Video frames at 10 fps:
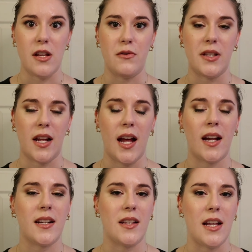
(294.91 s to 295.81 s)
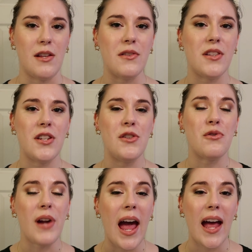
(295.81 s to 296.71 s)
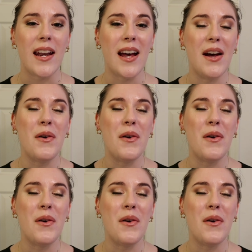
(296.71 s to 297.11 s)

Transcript: using it because I used to dread